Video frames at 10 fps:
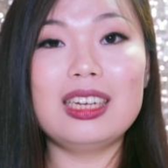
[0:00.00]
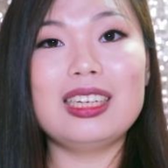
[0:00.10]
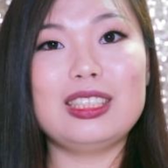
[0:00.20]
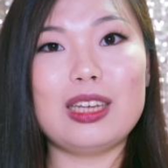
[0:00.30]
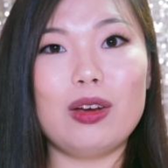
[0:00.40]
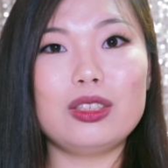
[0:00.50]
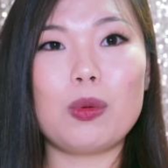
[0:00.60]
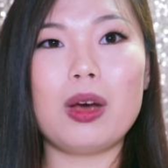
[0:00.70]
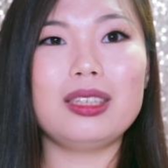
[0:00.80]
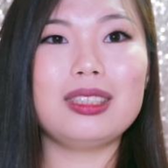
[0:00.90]
So it's
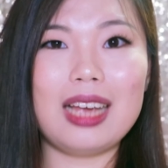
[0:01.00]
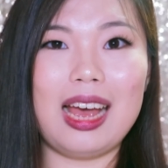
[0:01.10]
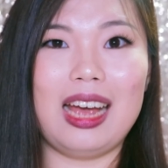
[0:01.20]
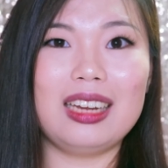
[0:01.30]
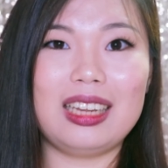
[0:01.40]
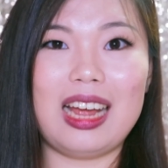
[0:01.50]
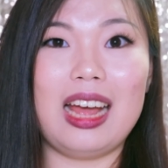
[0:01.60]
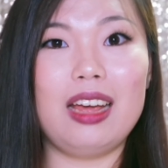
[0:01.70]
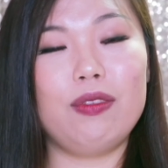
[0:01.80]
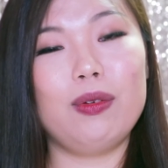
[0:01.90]
quite sad
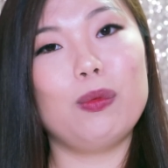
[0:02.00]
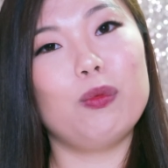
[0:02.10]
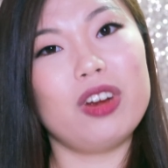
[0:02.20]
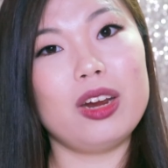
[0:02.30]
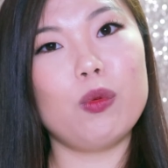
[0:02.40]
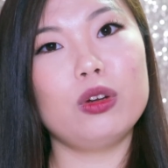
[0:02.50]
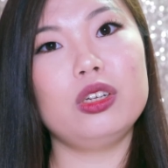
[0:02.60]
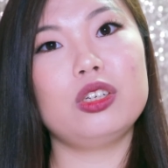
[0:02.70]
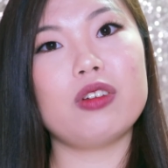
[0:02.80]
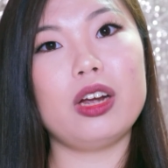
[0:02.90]
that if you really want
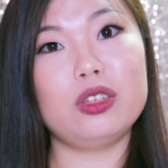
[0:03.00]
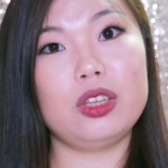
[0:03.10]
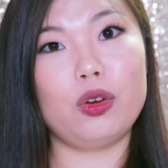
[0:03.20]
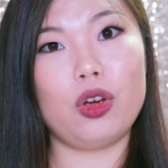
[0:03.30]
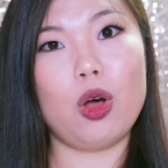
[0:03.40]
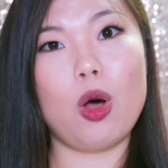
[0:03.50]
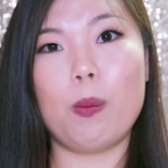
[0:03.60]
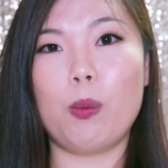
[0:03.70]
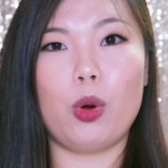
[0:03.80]
to try using your cup